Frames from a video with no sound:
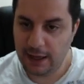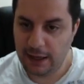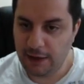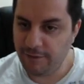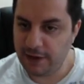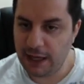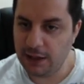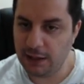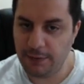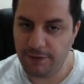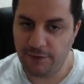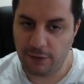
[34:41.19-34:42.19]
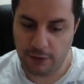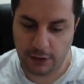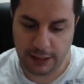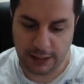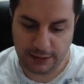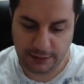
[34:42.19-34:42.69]
even not gonna be
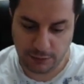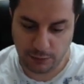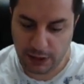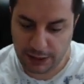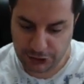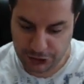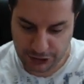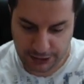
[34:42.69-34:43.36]
for too much